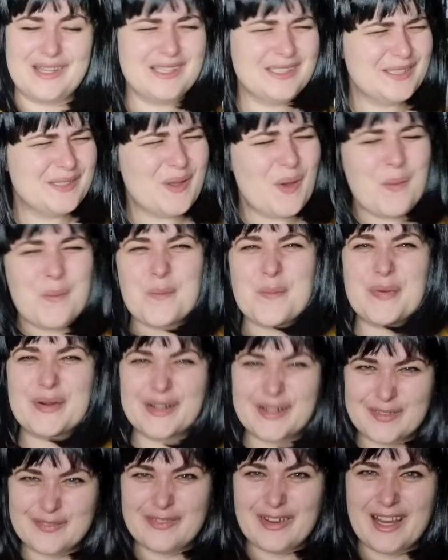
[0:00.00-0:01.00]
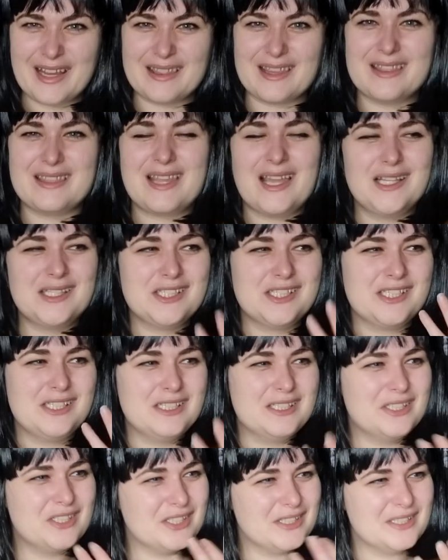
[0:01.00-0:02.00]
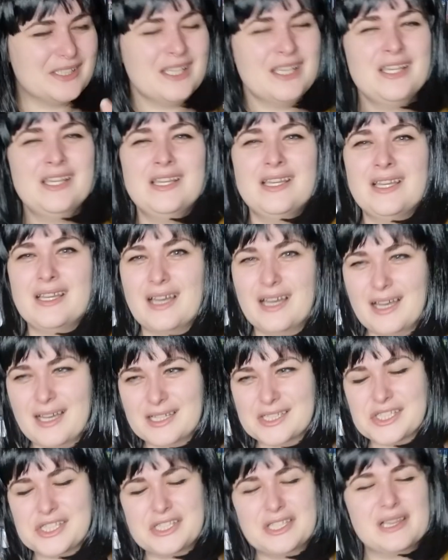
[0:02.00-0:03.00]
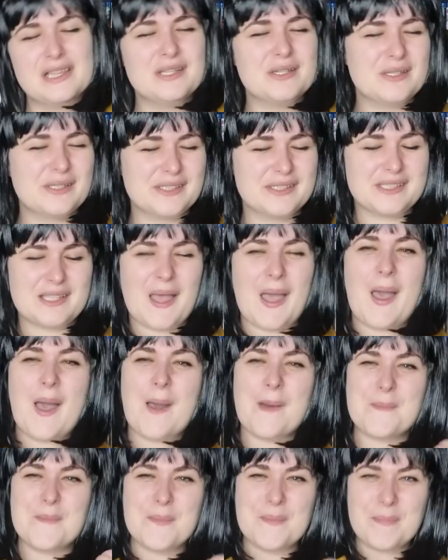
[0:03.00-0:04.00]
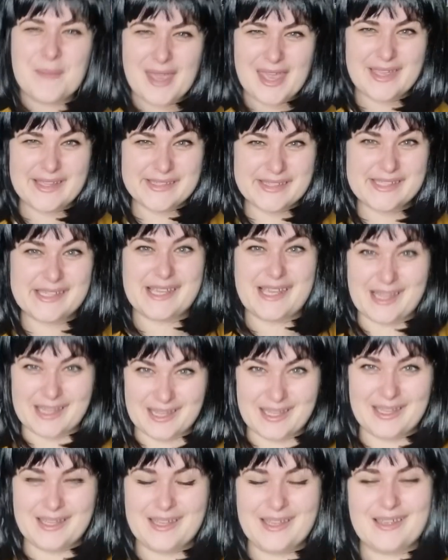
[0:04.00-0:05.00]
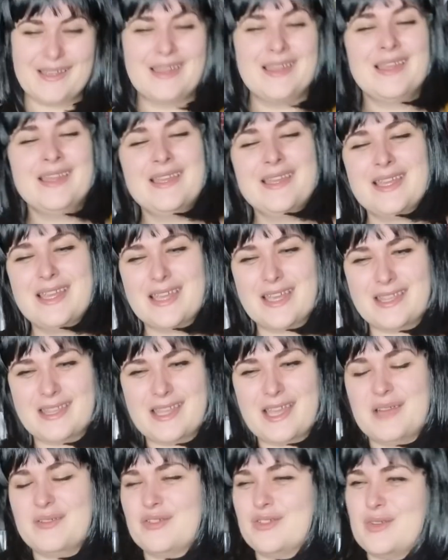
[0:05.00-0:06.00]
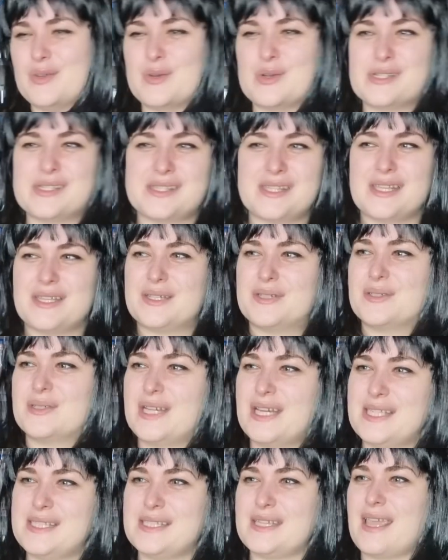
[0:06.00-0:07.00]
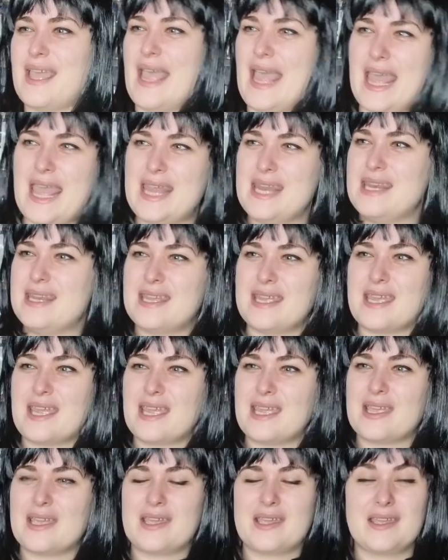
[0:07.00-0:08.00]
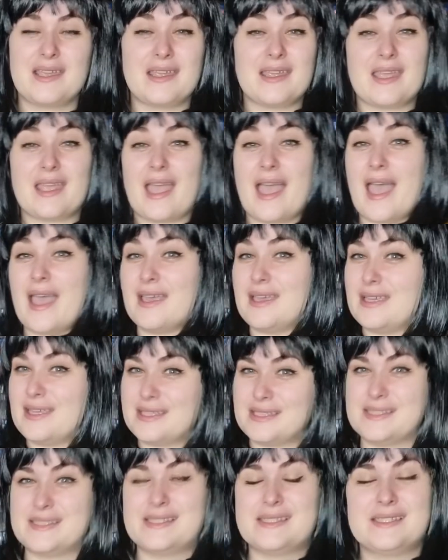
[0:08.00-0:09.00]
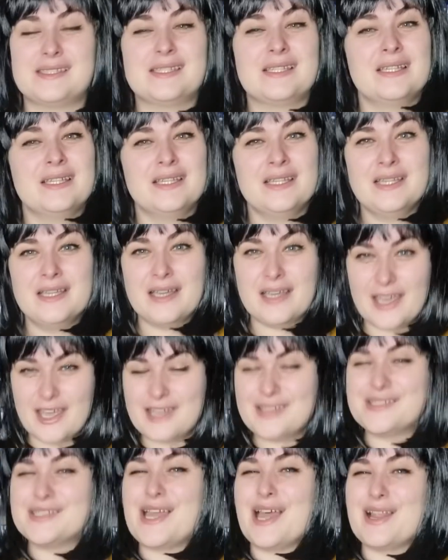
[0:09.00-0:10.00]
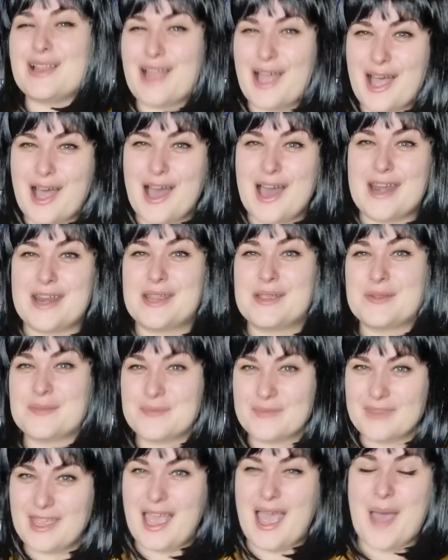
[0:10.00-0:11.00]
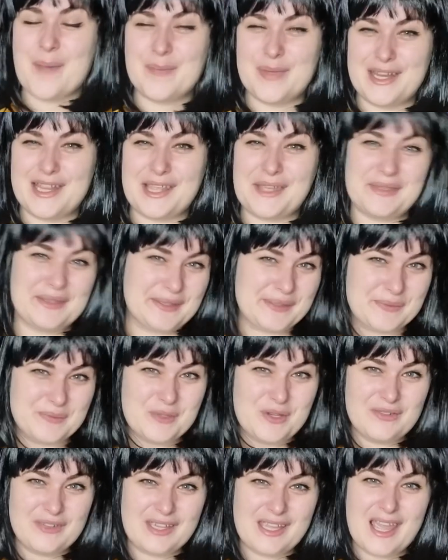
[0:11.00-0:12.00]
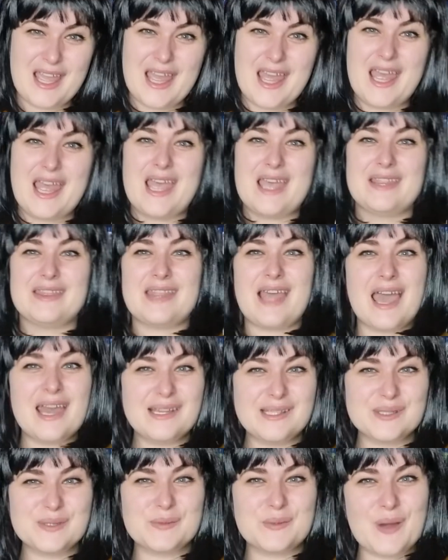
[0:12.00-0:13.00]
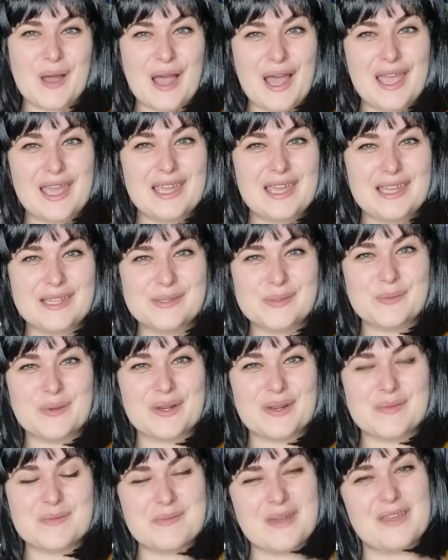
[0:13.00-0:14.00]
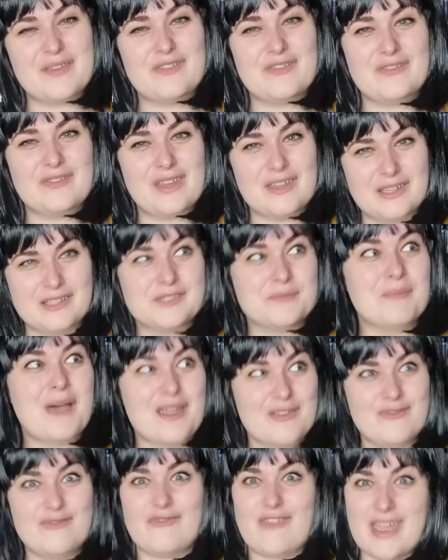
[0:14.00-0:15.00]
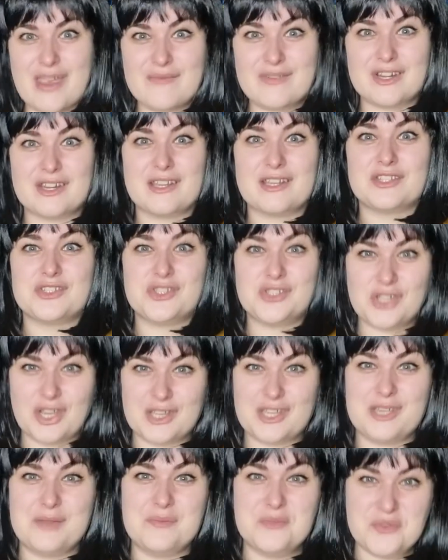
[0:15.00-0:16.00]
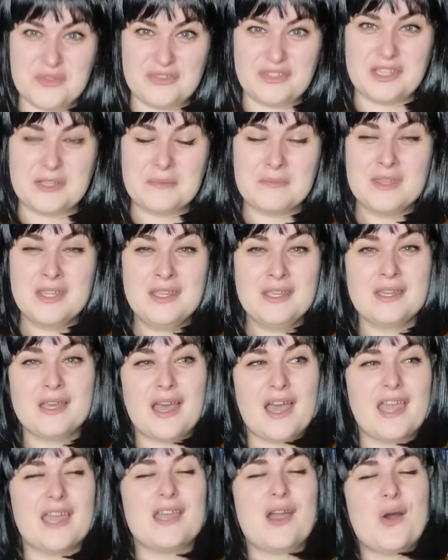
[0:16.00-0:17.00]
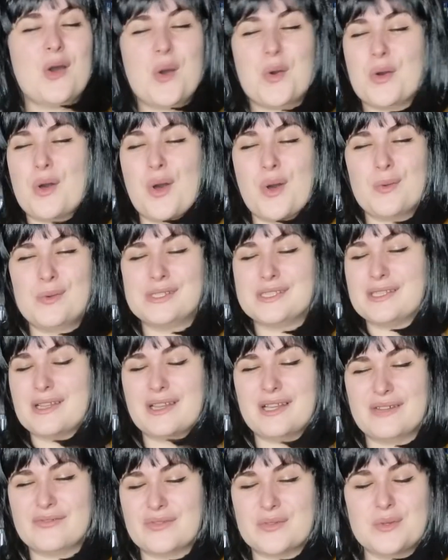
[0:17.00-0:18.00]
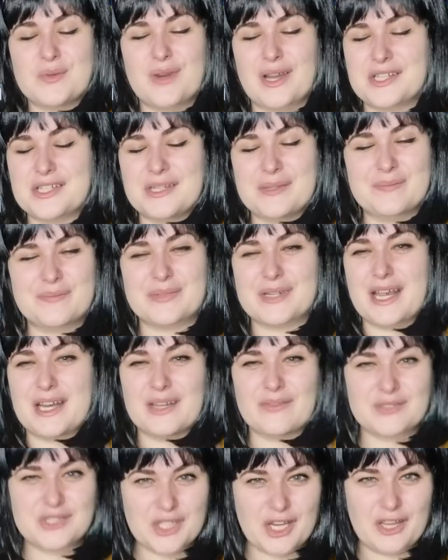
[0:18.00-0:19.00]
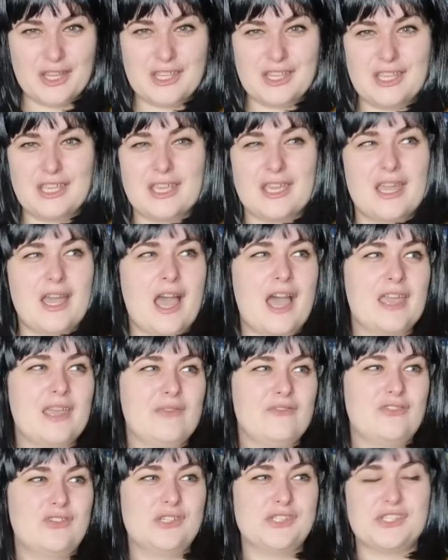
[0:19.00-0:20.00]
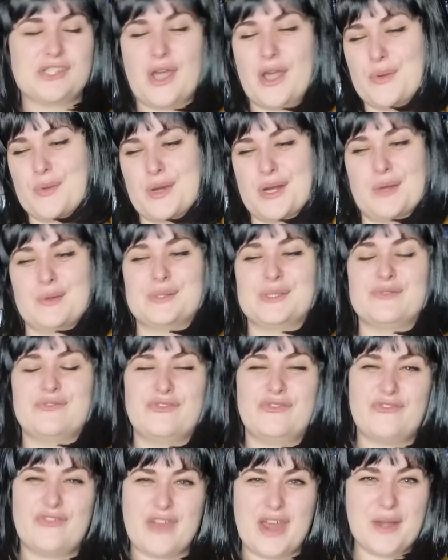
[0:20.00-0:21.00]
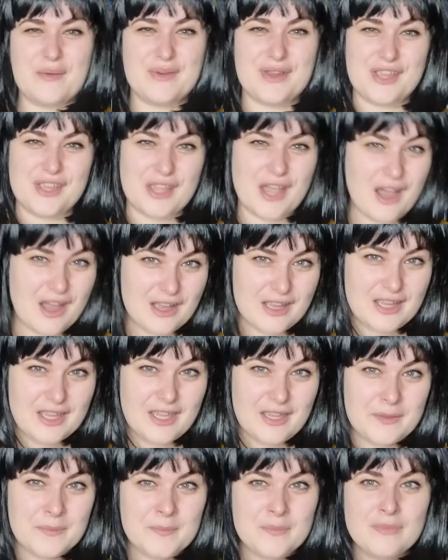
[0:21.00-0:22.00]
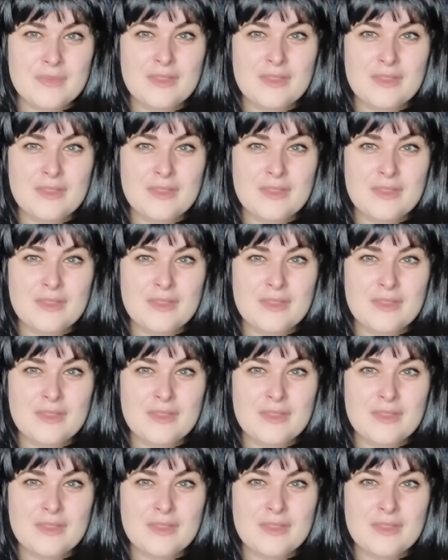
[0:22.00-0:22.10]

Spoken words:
and it's so perfect. And then she just, she looks amazing. And then, of course, the crazy ending. Yeah, it's a lot happening in this movie, and that is why it's one of my, it's my favorite Chucky movie. I always love rewatching Bride of Chucky. I first saw it when I was very young,